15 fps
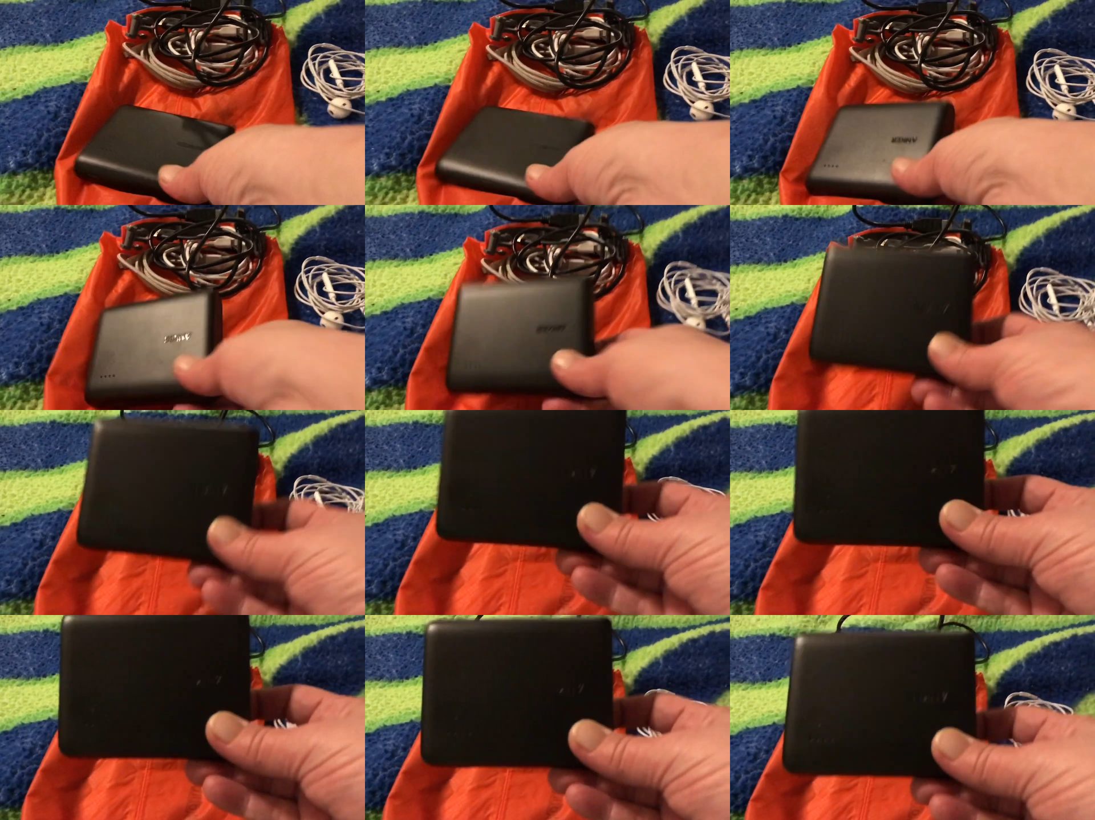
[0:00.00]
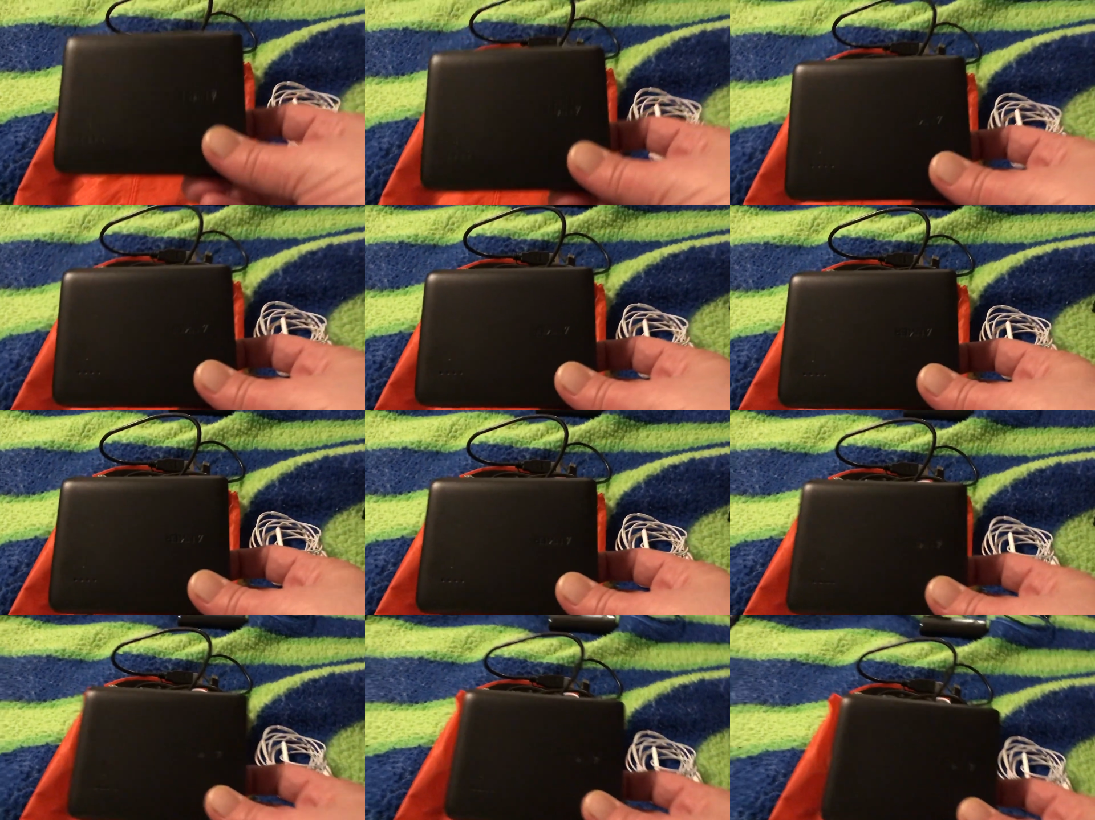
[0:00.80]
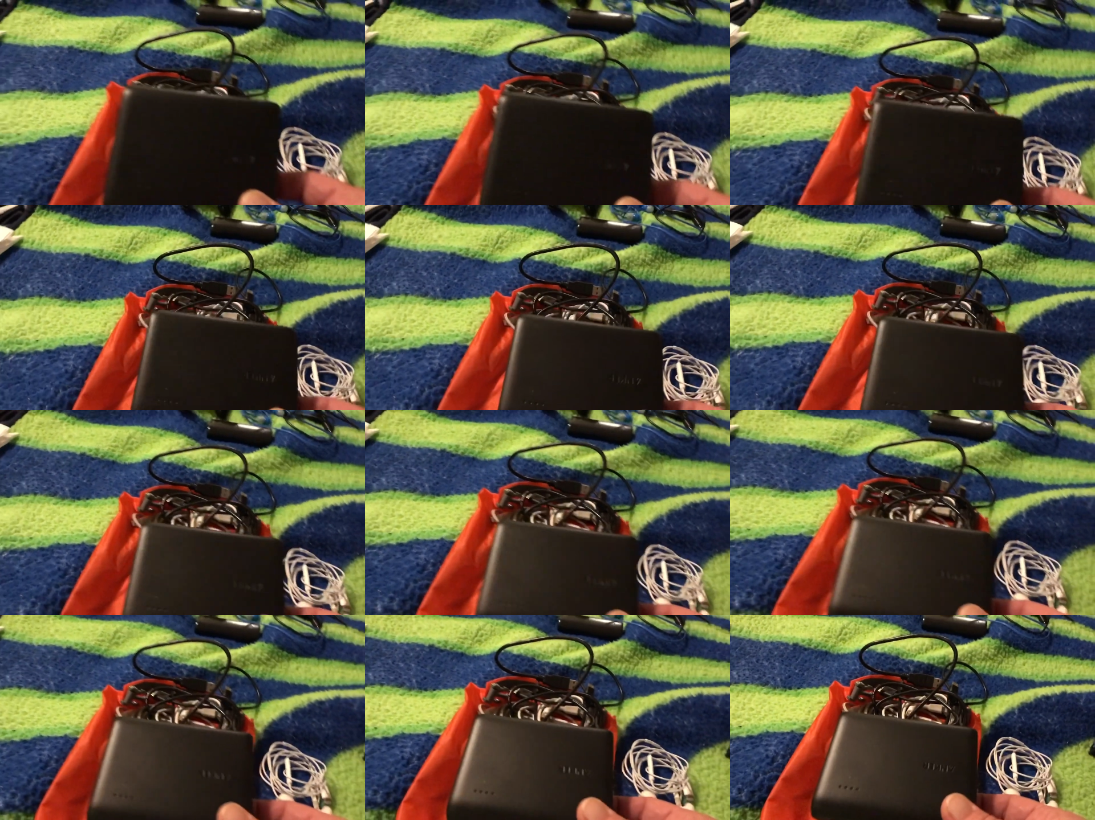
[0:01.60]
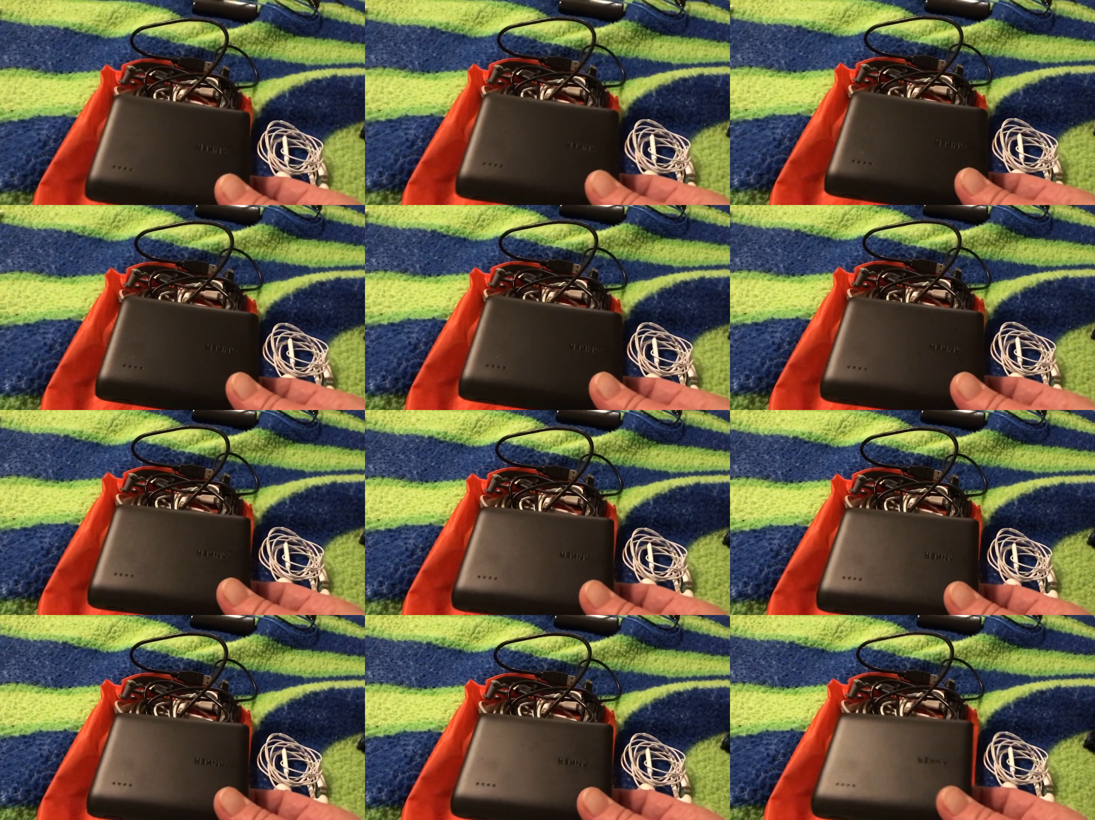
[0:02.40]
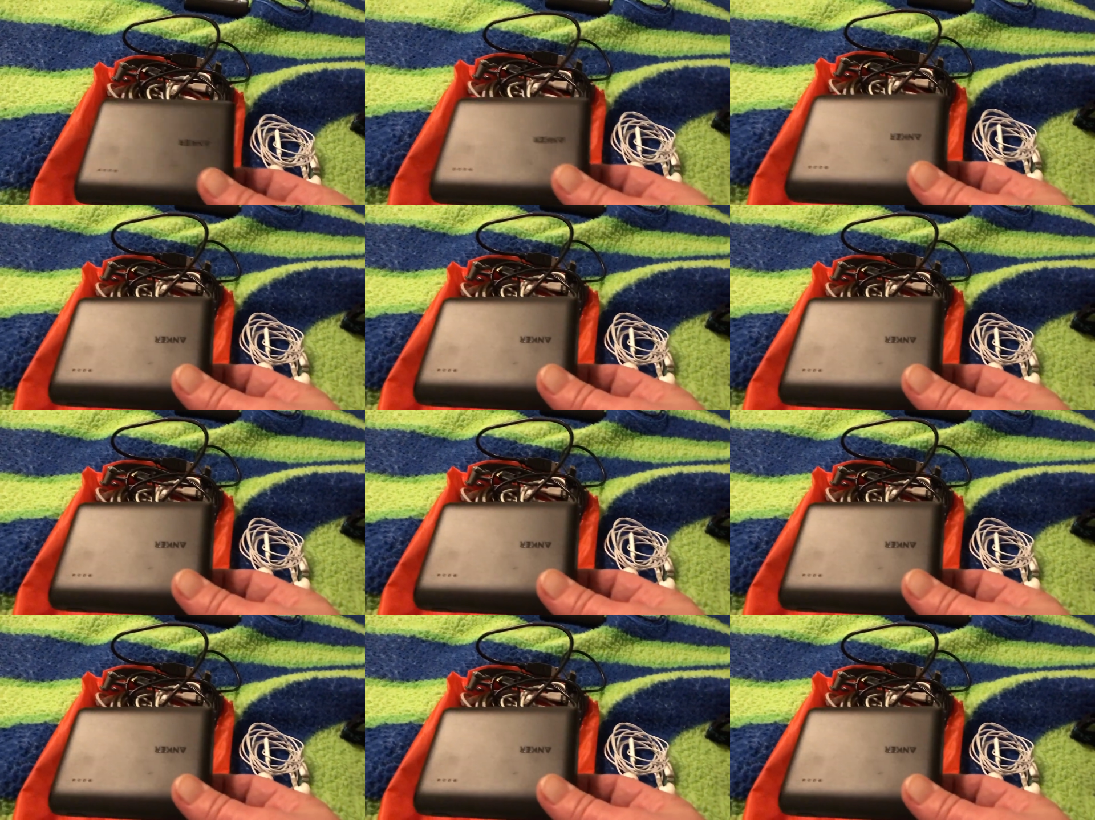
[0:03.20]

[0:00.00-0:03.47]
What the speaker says: (no speaker visible)